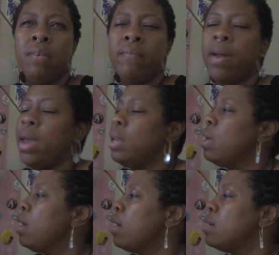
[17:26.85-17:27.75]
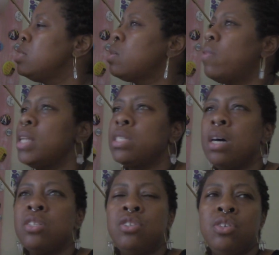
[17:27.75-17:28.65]
right? And so that's
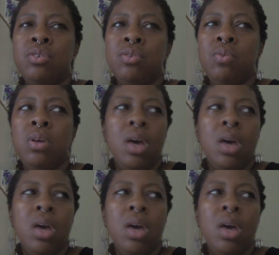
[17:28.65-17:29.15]
us too.